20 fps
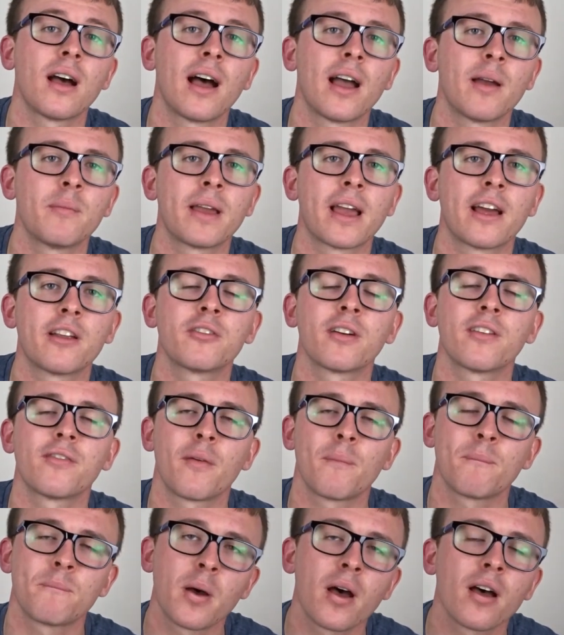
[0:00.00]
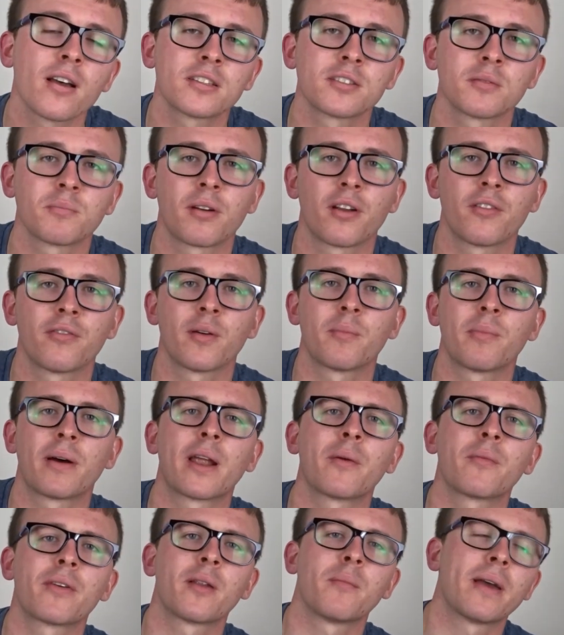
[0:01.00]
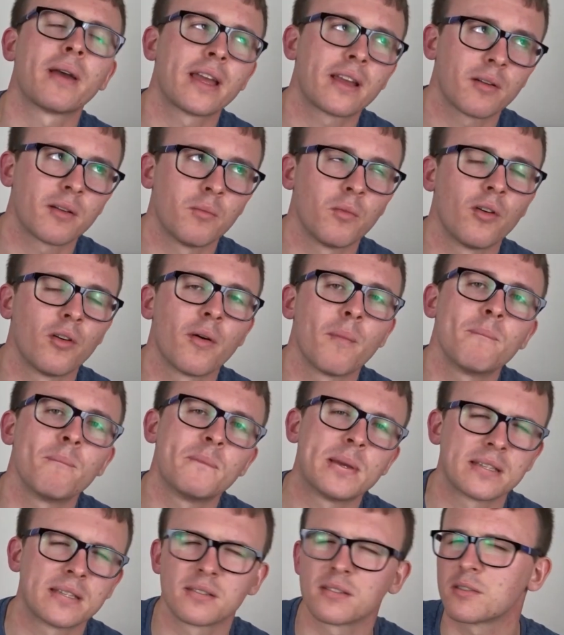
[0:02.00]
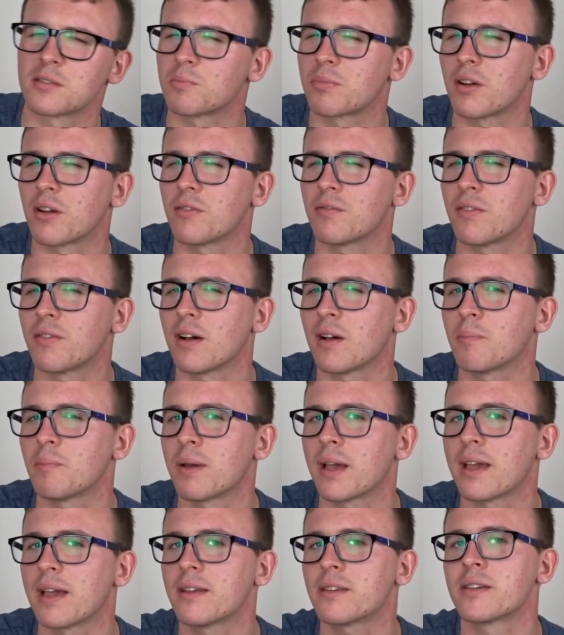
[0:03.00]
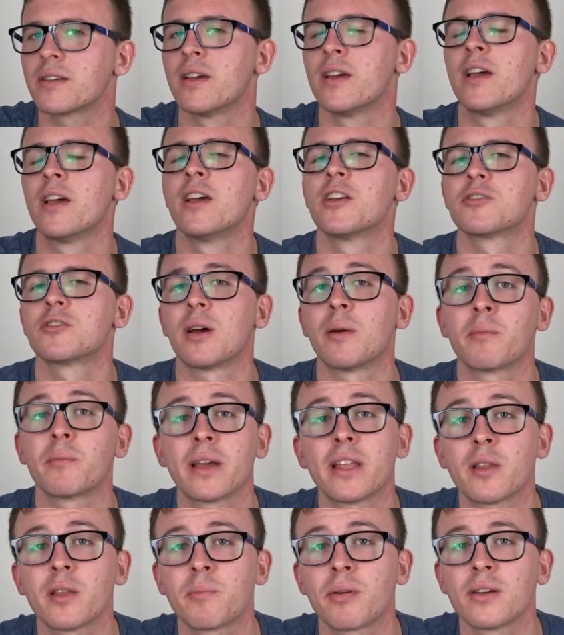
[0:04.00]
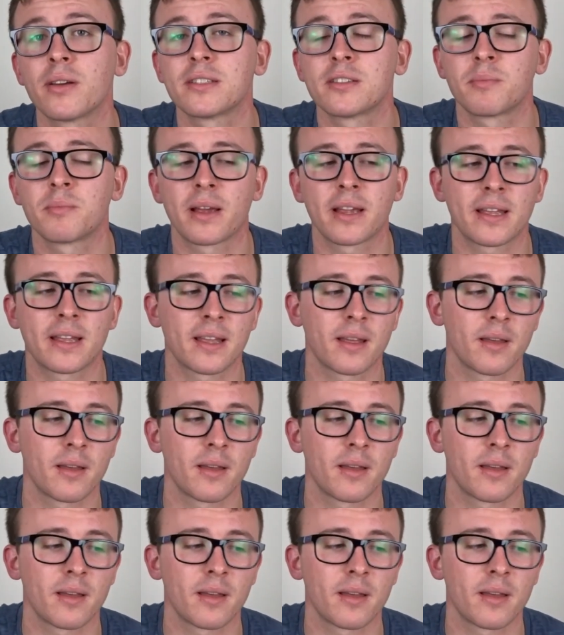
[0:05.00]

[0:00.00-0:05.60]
I do have a personal profile, but I'm going to make more of a business profile page. So I'm in the process of